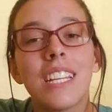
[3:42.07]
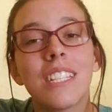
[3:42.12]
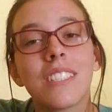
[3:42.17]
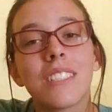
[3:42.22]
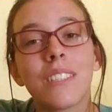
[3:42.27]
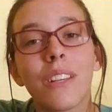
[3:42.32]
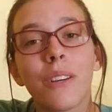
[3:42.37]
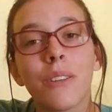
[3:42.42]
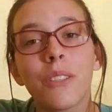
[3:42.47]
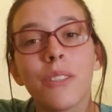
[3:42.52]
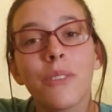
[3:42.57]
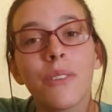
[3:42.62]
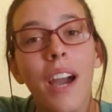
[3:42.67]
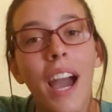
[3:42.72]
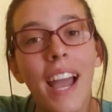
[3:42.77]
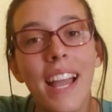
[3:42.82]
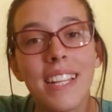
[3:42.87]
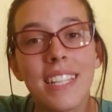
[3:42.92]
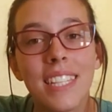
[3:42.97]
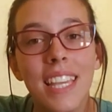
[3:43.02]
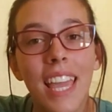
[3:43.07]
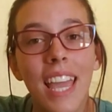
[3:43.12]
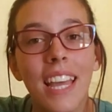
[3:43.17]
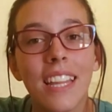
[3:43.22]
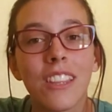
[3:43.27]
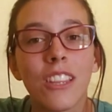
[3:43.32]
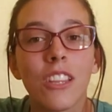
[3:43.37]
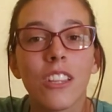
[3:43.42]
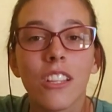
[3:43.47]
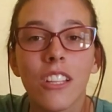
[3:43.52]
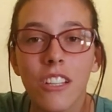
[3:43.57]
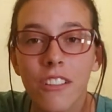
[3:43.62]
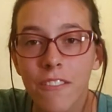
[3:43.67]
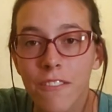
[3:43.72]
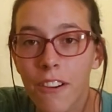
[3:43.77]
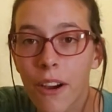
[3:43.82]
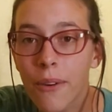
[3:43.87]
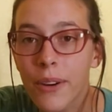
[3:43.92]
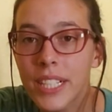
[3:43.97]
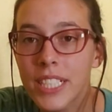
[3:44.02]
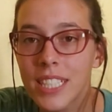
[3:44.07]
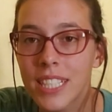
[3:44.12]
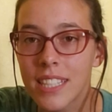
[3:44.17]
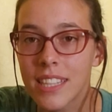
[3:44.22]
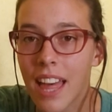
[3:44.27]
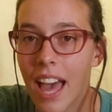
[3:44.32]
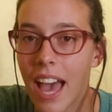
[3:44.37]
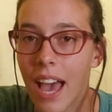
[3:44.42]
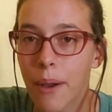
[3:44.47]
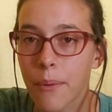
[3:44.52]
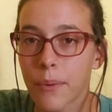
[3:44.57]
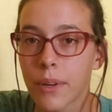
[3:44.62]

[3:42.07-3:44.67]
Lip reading: so you guys can look forward to that.